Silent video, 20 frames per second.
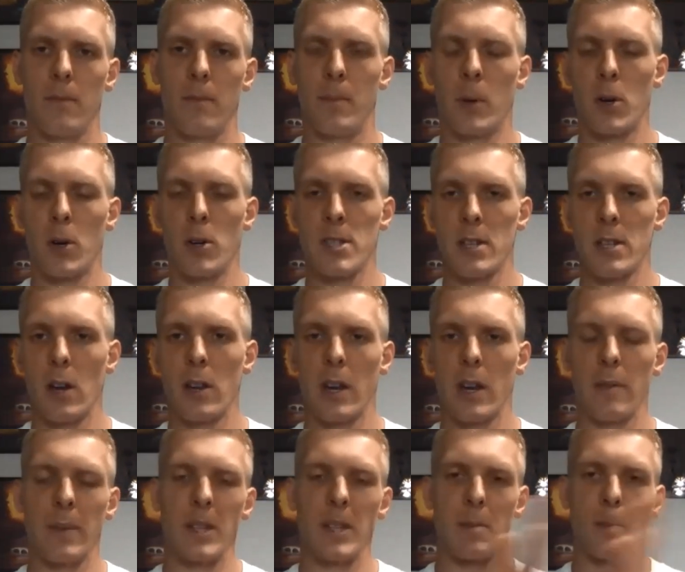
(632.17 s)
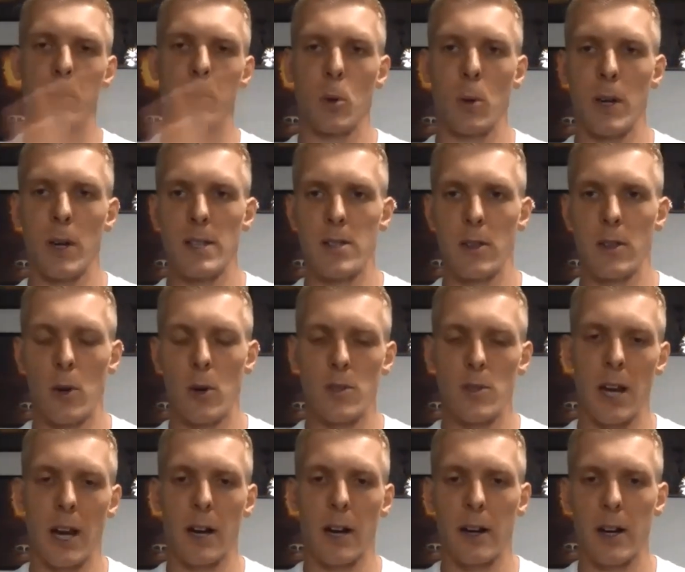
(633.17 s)
personnel that have been deployed to
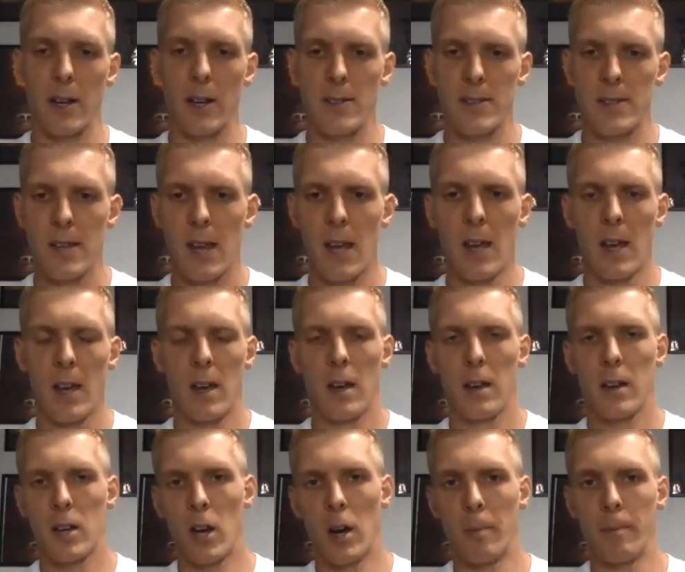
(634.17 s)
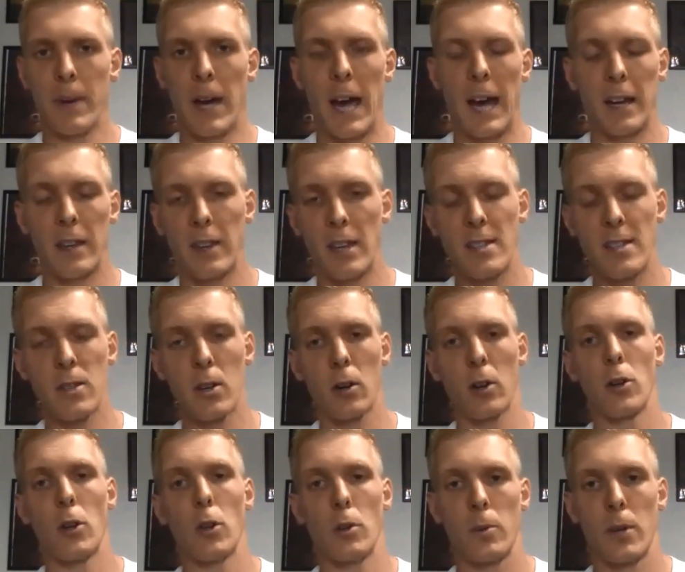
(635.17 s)
those areas, come back, and they still
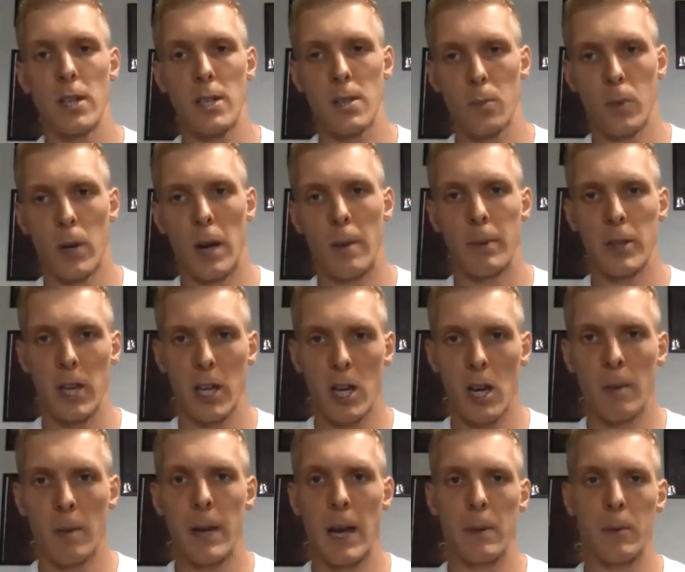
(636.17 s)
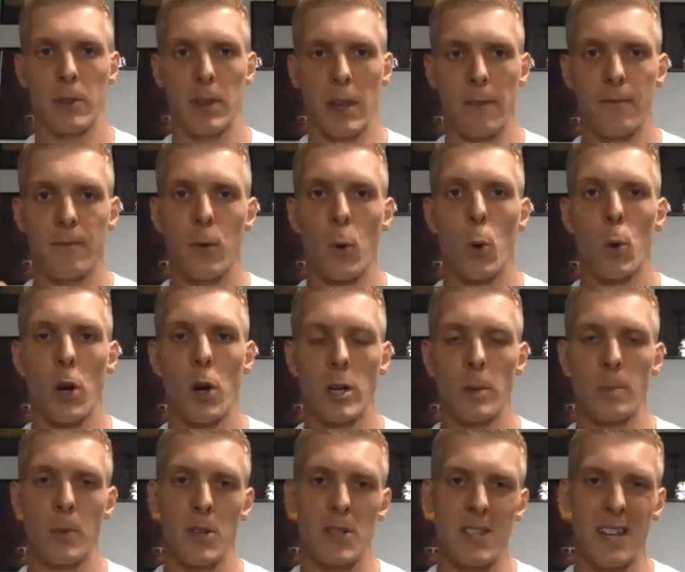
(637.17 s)
don't know the reason why, but they come back with a
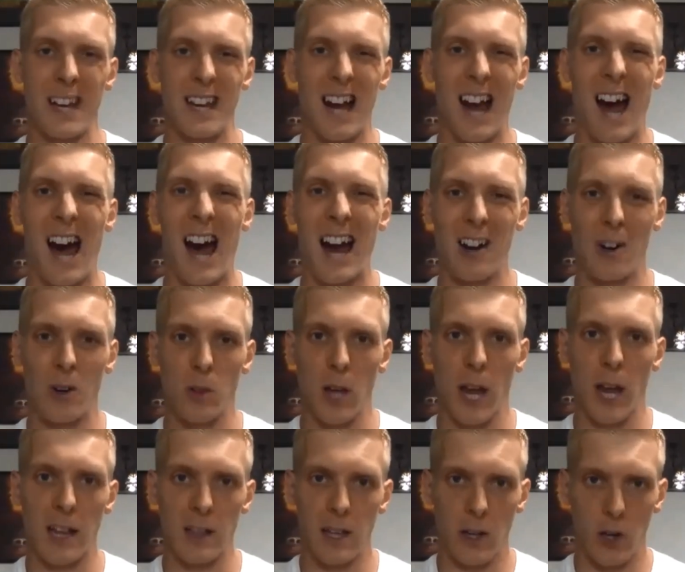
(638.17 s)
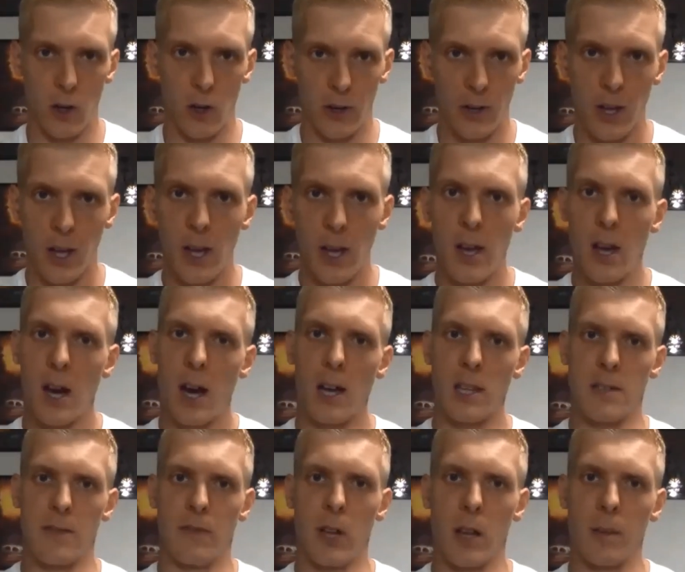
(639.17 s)
400% higher likelihood of
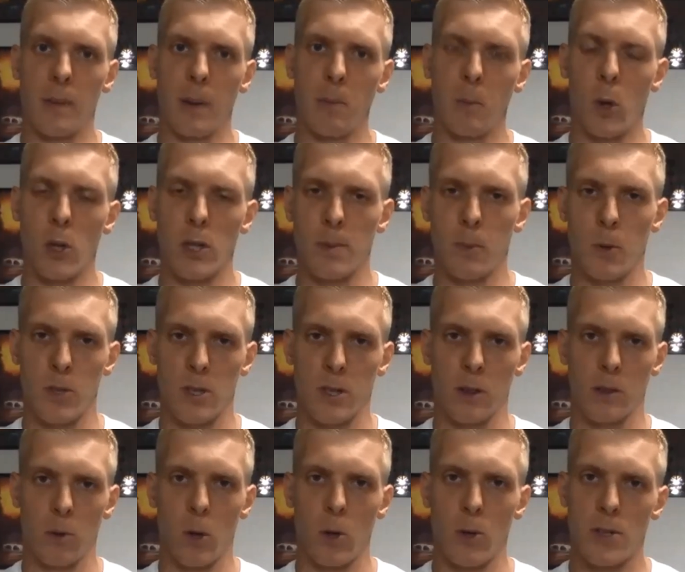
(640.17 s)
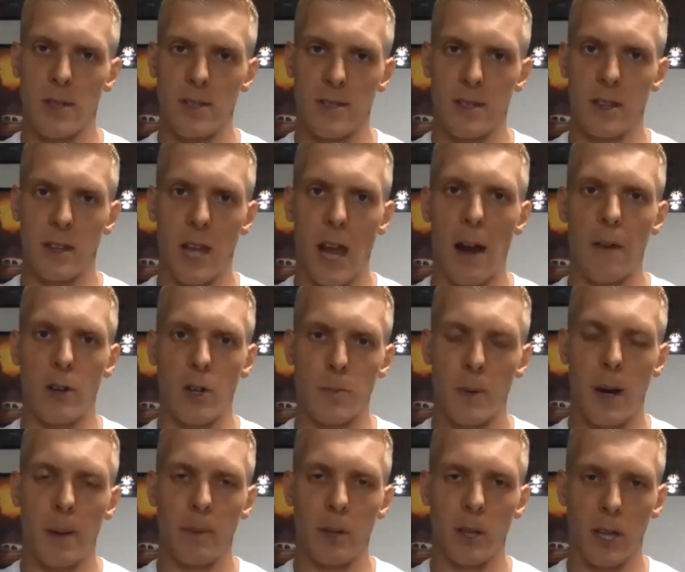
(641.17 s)
developing multiple sclerosis than the average
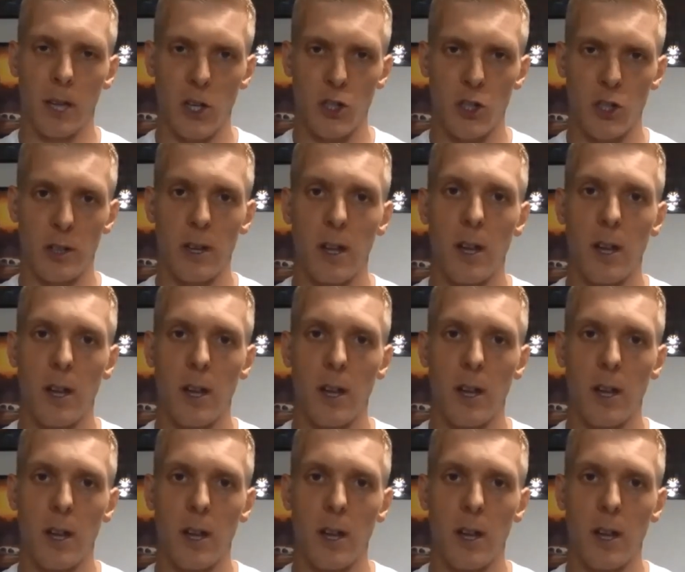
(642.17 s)
population.